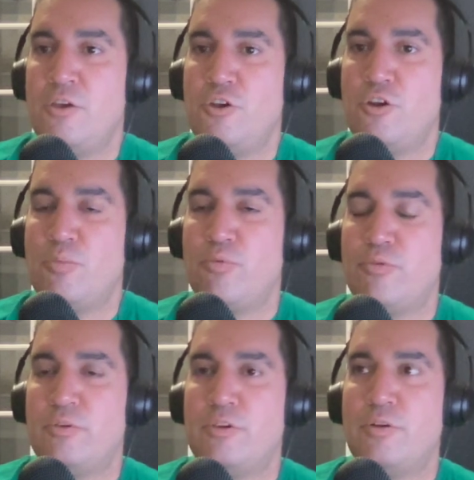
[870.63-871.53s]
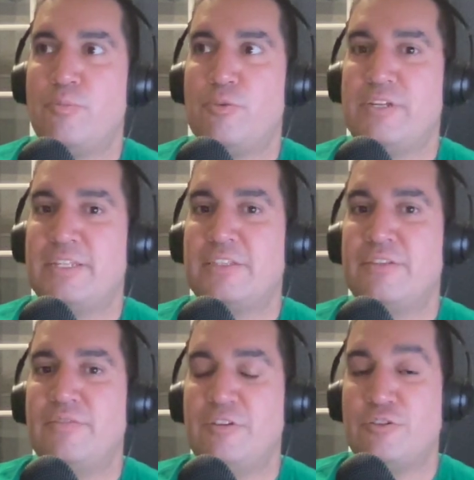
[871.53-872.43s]
you're predicting
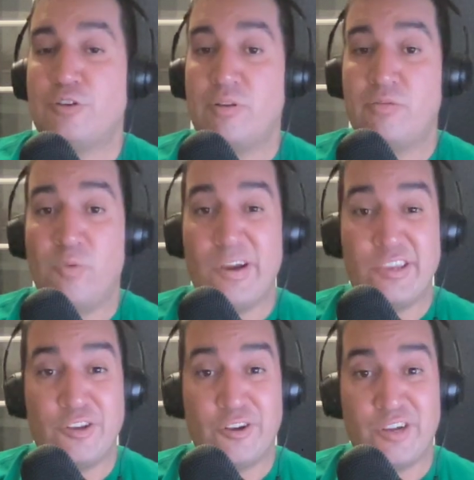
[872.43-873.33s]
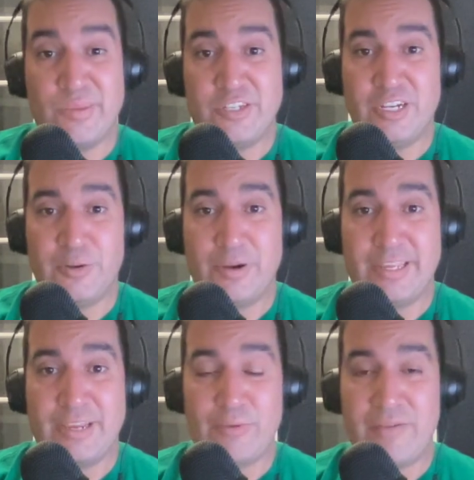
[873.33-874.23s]
the future of what you're going to be
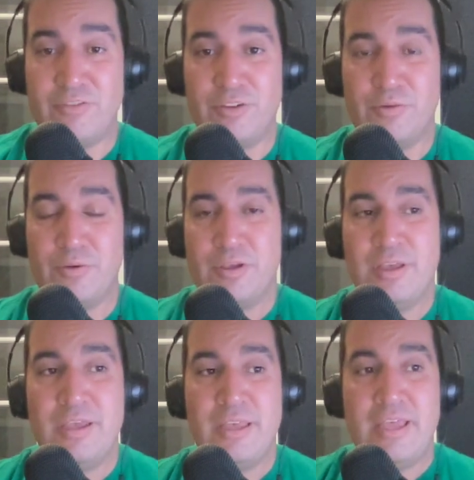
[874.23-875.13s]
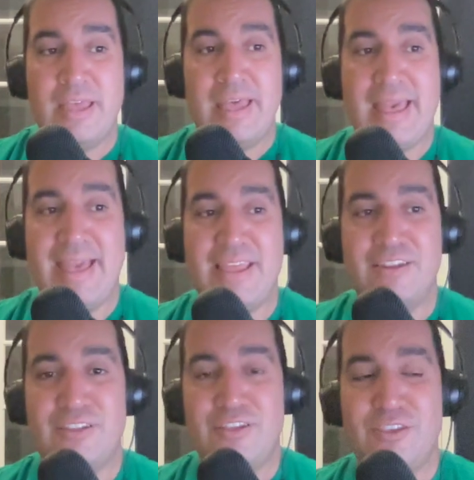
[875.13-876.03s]
generating in revenue,
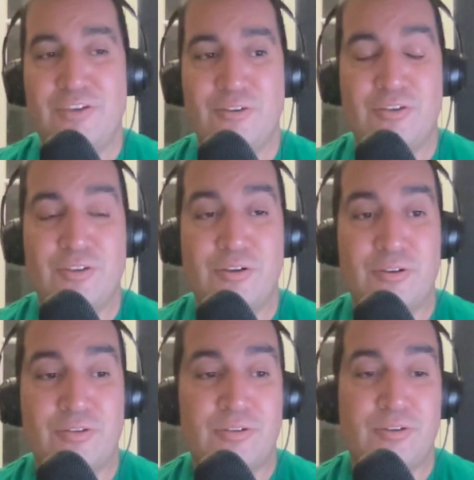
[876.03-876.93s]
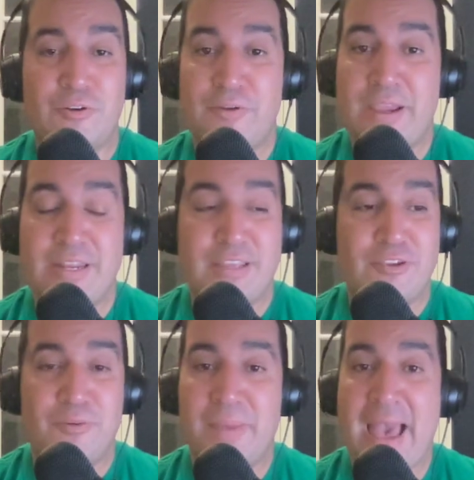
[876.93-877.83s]
and you're creating
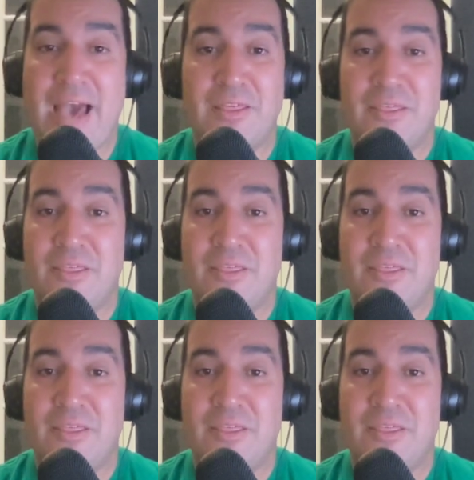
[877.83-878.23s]
your path.